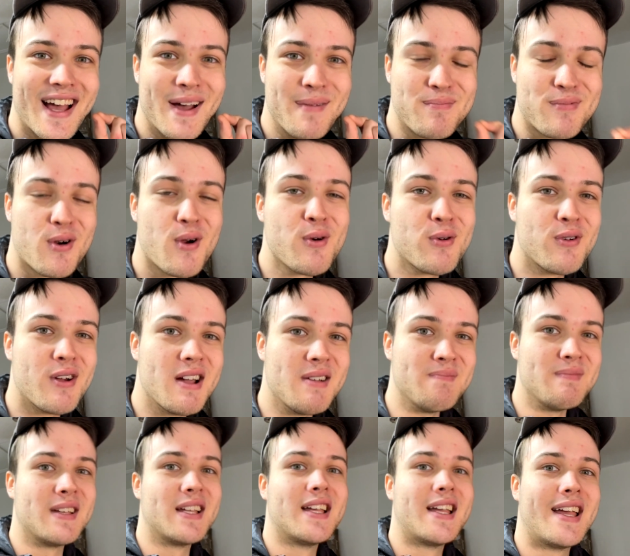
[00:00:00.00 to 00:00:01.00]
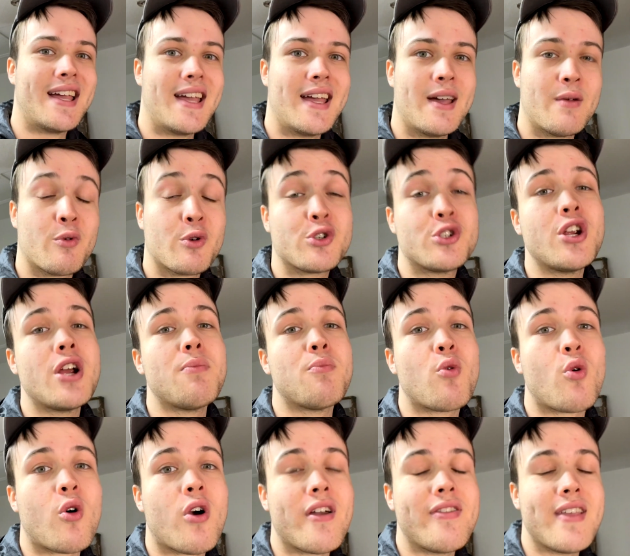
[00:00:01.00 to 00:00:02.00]
program. And we'll share
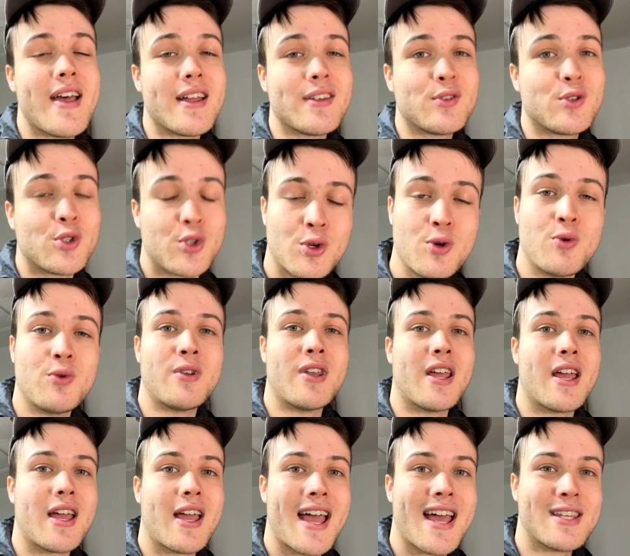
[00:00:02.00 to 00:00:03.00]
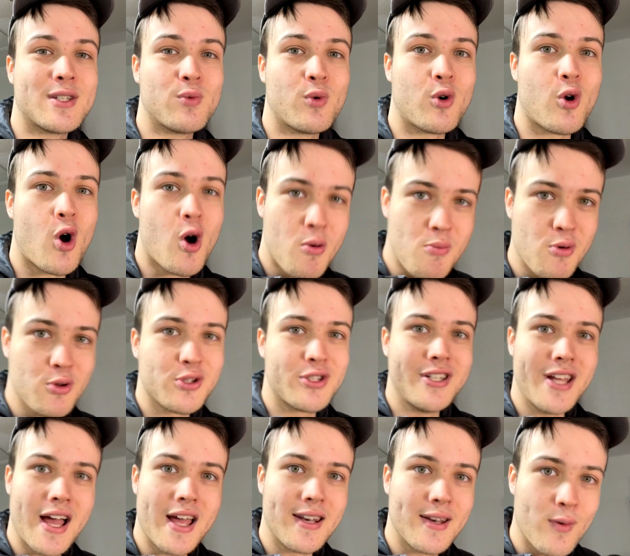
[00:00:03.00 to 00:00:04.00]
more on that soon as we're almost
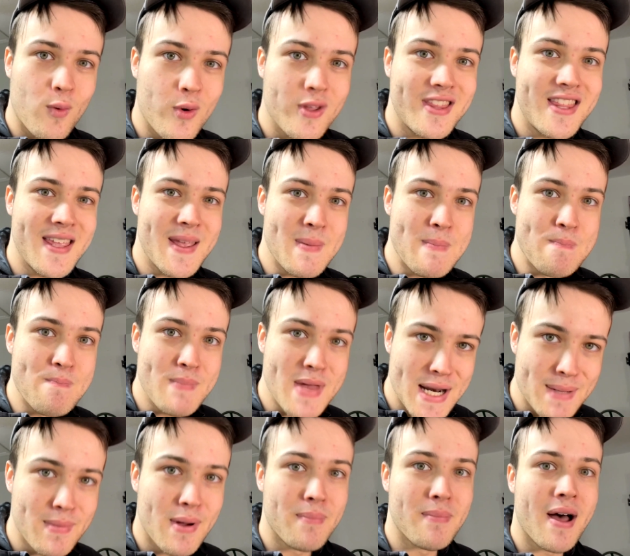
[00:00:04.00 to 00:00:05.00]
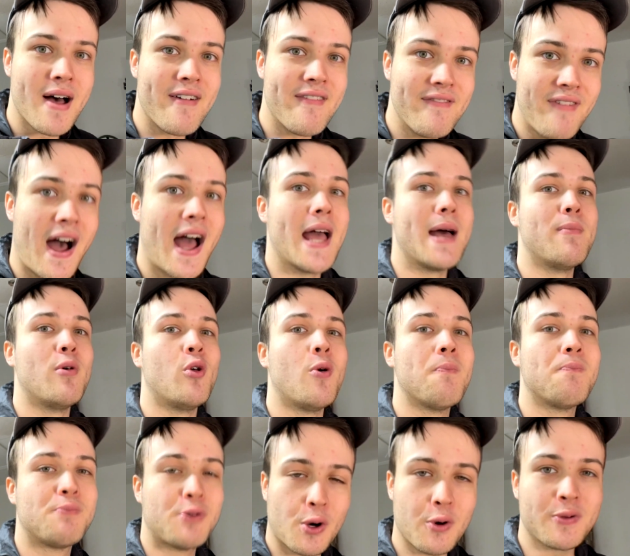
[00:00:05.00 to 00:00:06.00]
done with the minimum viable
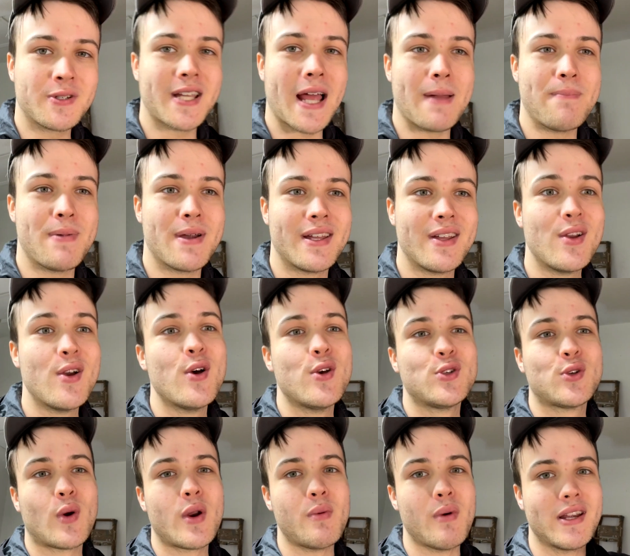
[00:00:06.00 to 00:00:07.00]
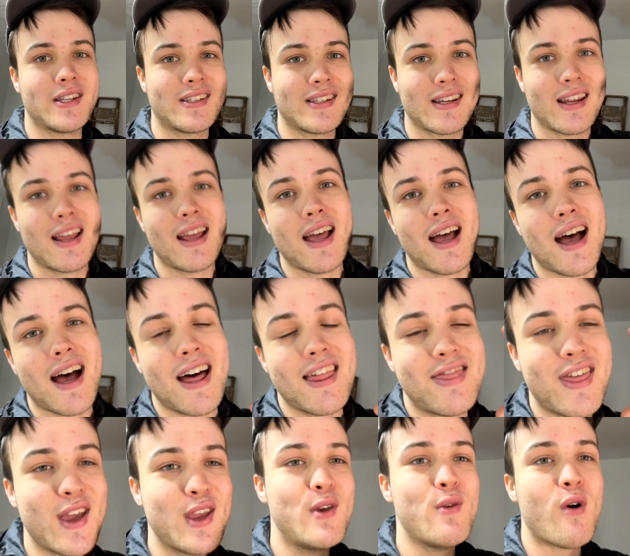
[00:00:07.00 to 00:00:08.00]
prototype. So anyways,
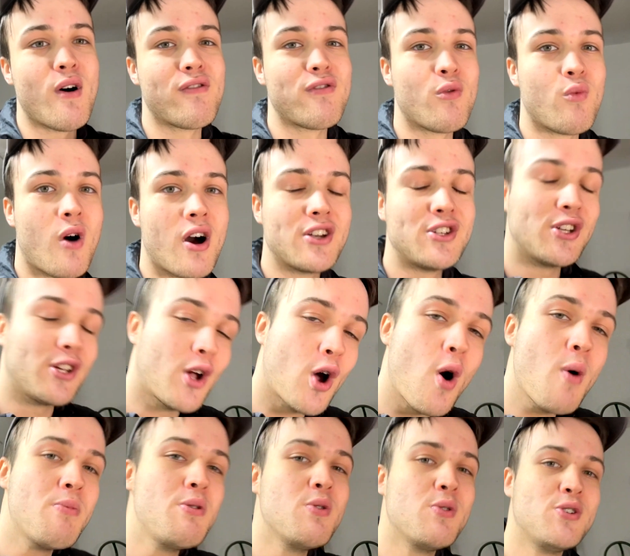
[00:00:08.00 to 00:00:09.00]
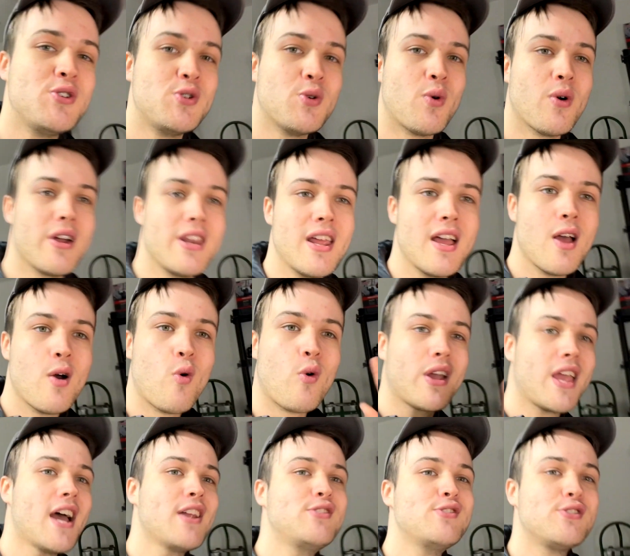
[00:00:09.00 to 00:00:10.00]
thank you all for watching. Hope you enjoyed. We'll
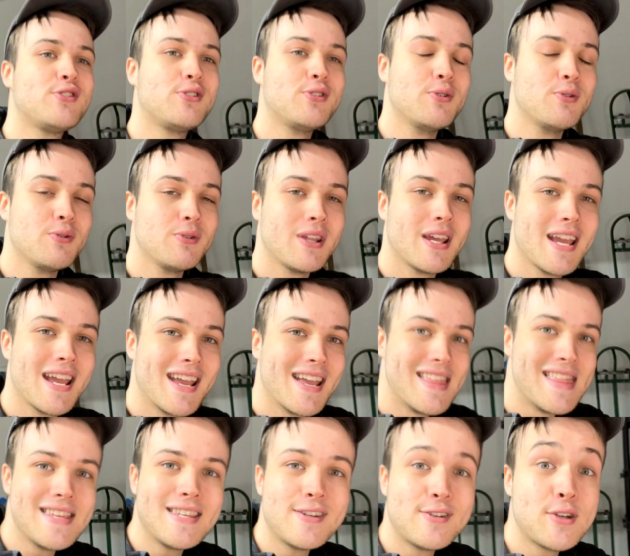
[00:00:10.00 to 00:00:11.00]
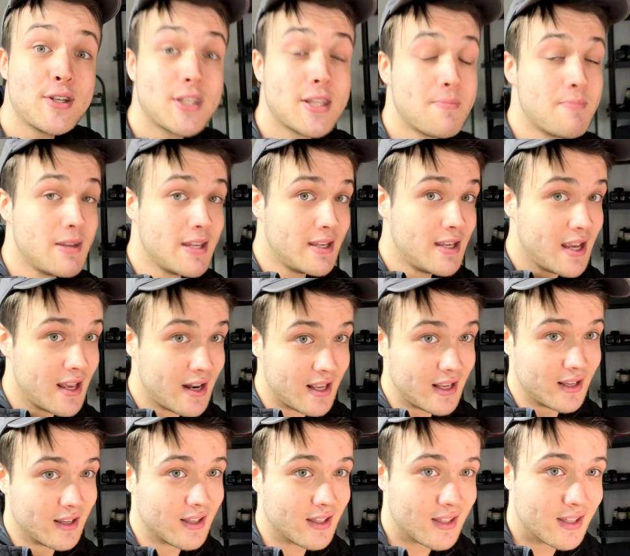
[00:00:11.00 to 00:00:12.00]
catch you soon. This is just the beginning